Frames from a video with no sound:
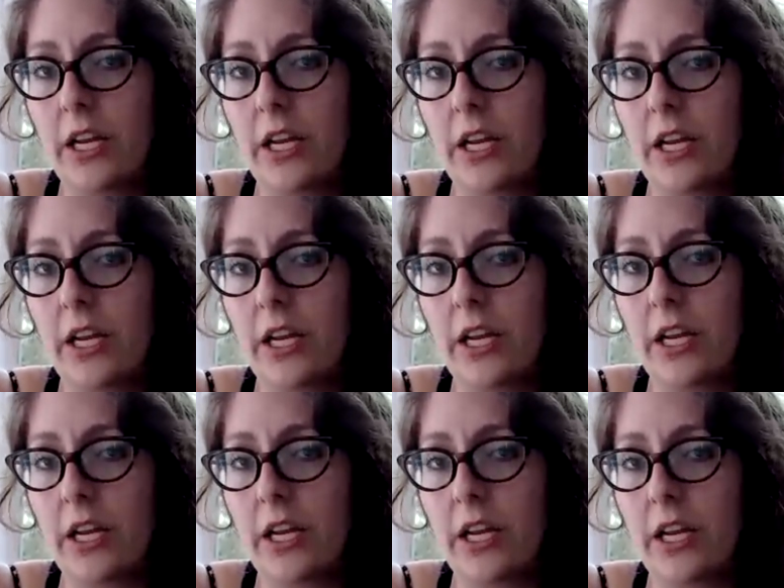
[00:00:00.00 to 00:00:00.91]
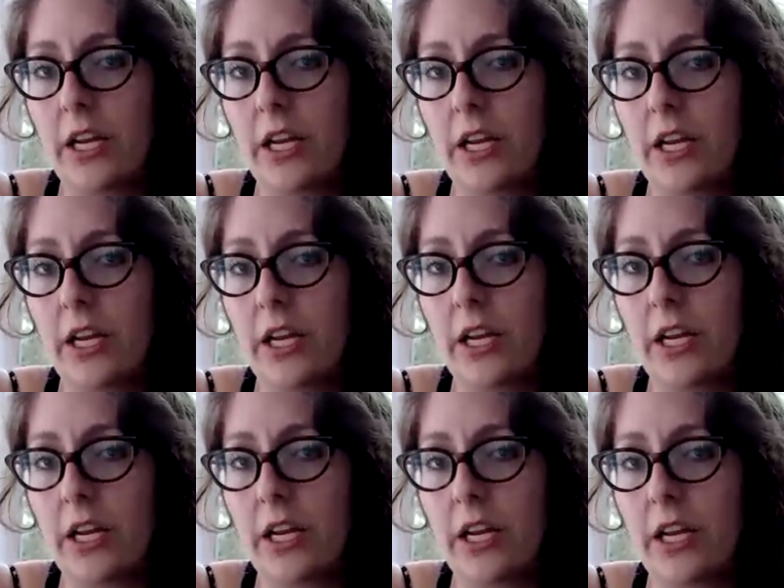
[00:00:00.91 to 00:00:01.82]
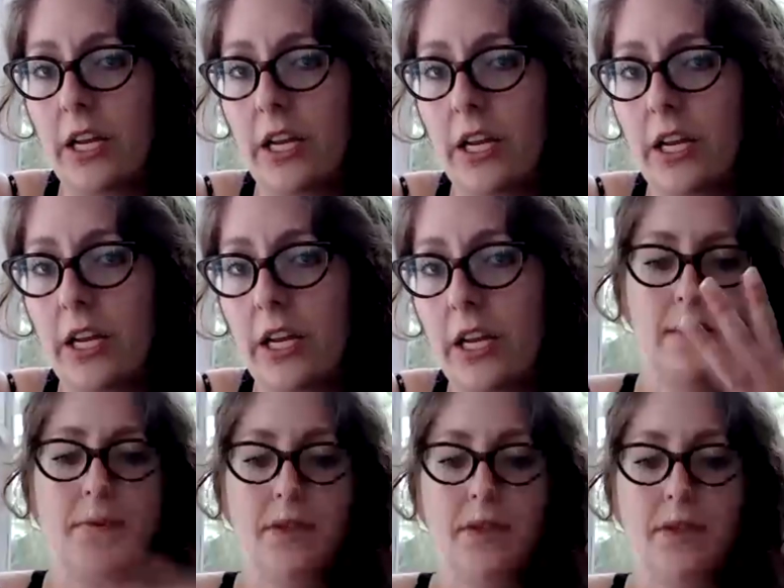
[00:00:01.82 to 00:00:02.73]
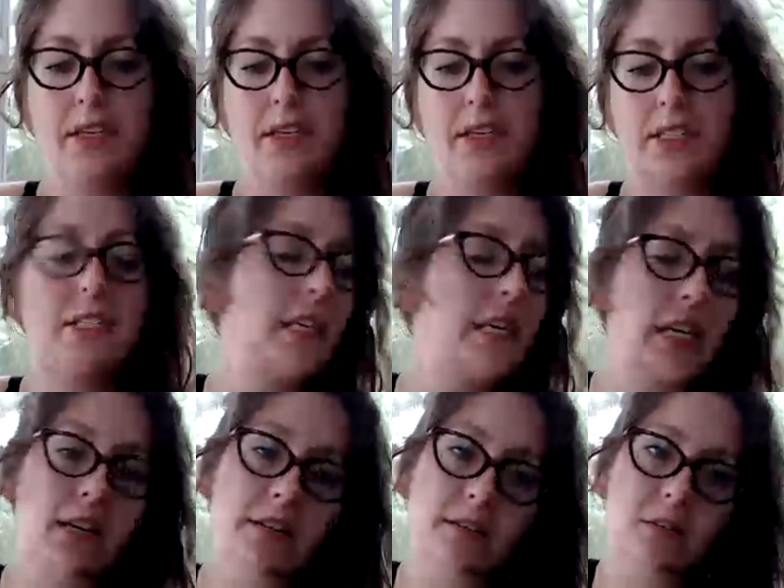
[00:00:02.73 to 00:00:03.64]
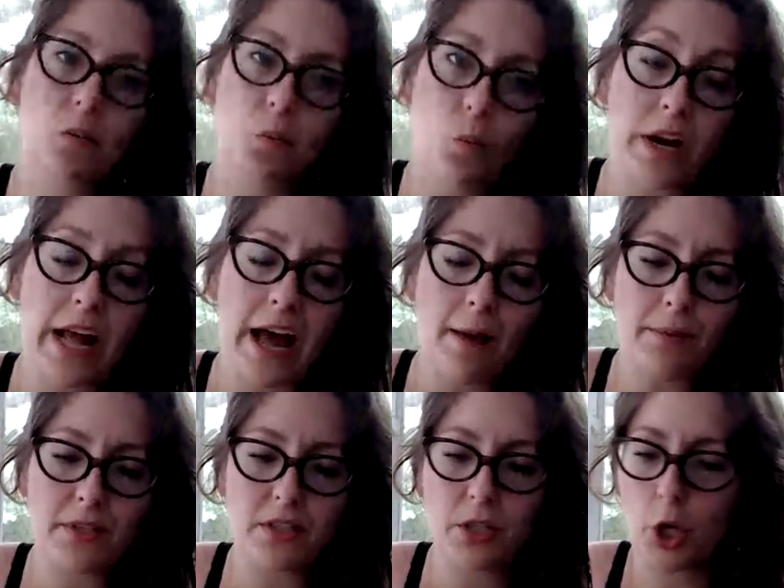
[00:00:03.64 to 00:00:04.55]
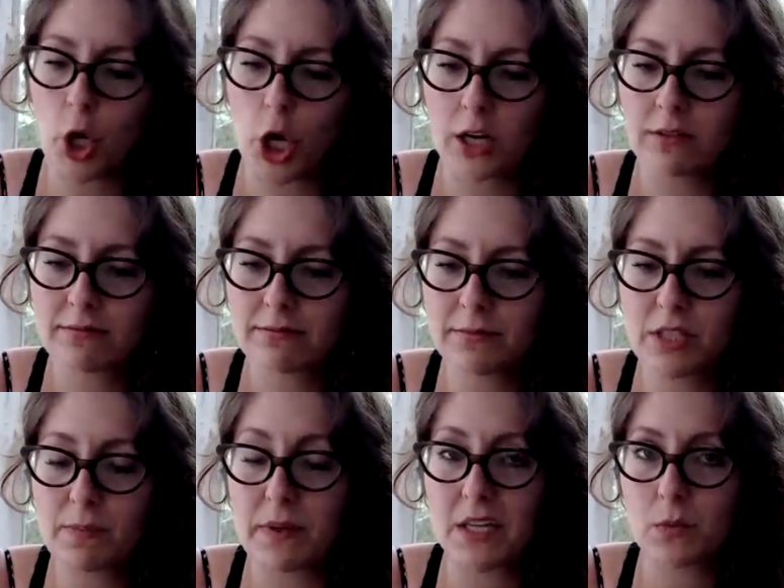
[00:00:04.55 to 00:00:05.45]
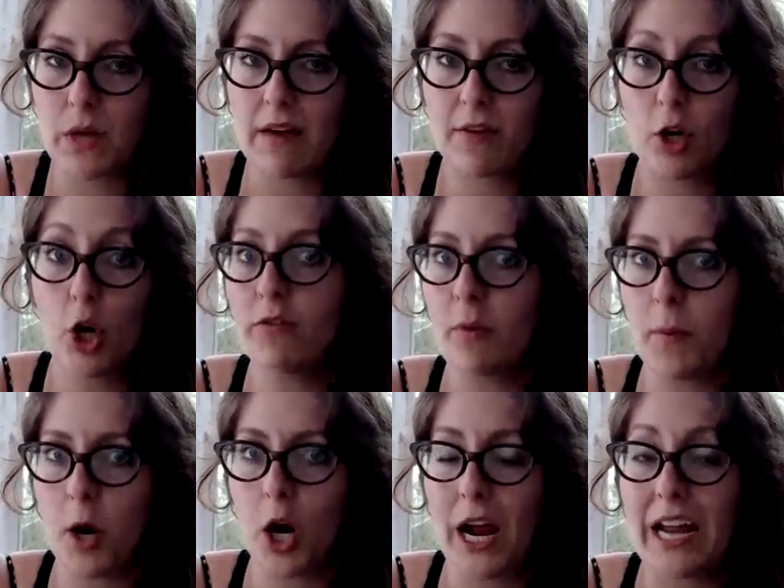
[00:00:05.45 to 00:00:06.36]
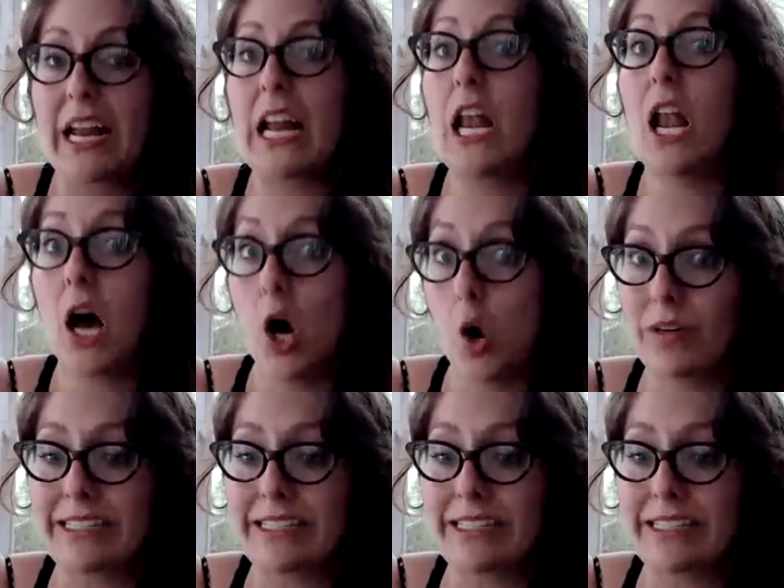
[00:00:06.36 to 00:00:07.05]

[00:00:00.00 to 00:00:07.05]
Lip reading: forward to see what happened to her. It's because we haven't heard from her in a long time.